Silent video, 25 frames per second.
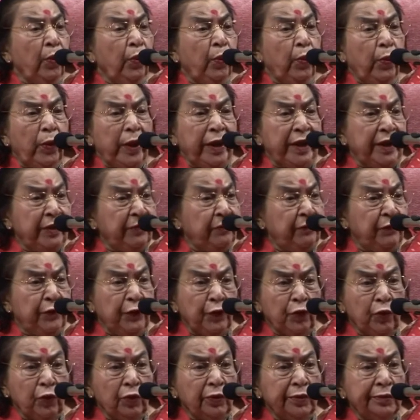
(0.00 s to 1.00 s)
Very
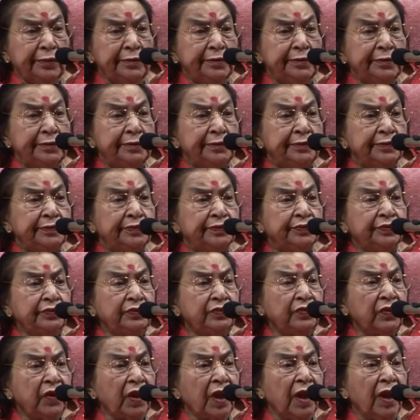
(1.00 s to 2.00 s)
few.
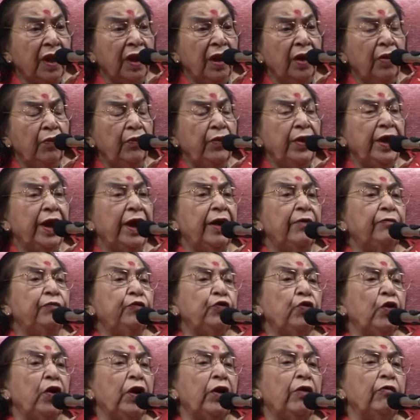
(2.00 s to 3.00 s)
We have to
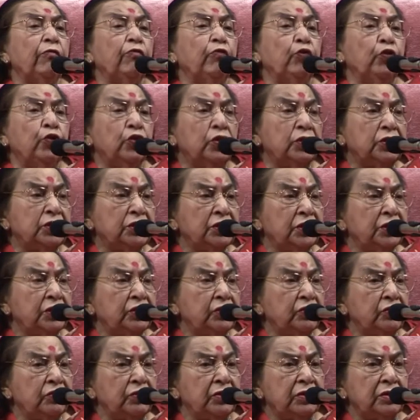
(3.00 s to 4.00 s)
have more Sahaja
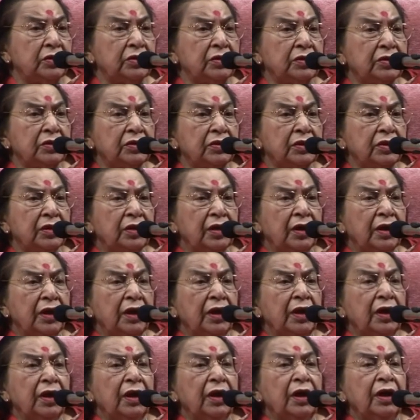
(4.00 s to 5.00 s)
Yogis.
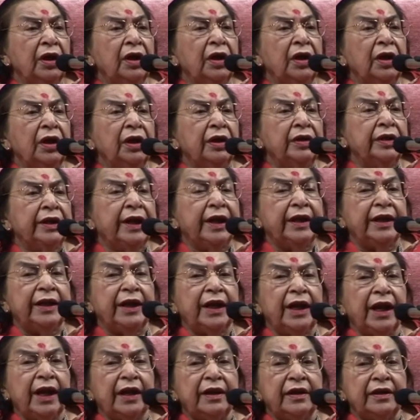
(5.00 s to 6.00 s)
That
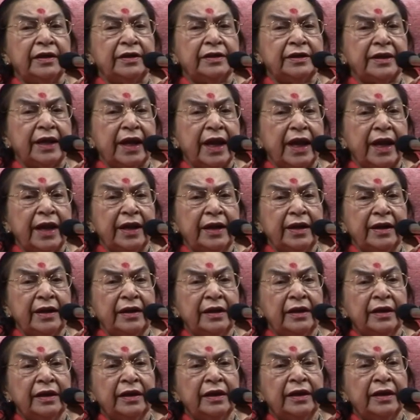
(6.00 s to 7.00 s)
they understand
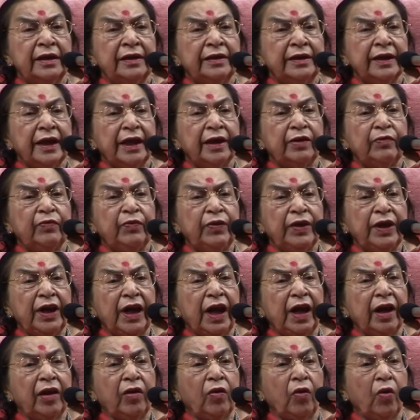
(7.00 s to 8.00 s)
that we
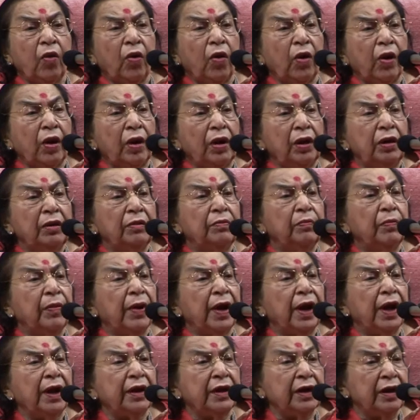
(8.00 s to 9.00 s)
are all
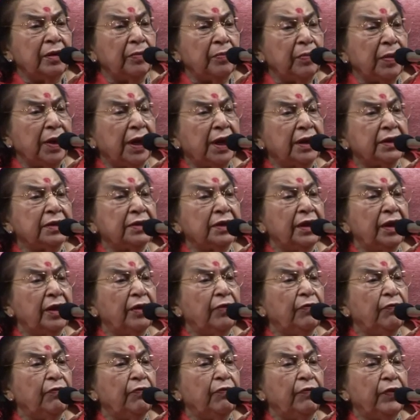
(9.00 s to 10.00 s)
part and parcel
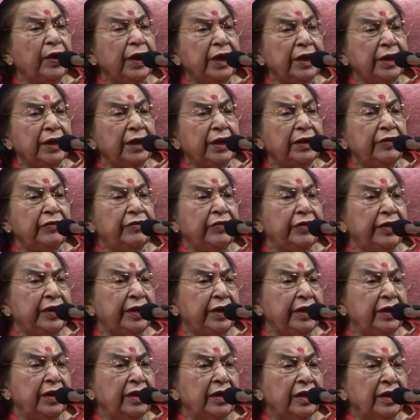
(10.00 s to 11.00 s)
of one
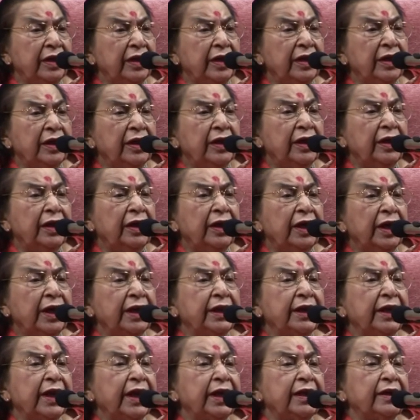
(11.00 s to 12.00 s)
country. And
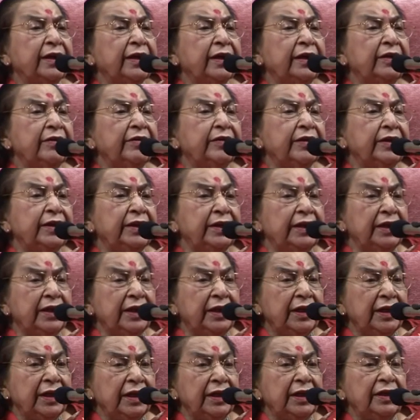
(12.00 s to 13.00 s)
that country
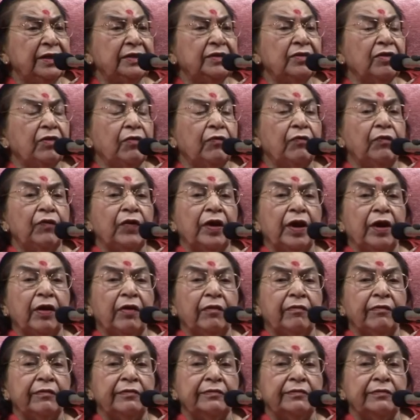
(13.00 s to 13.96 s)
is of love.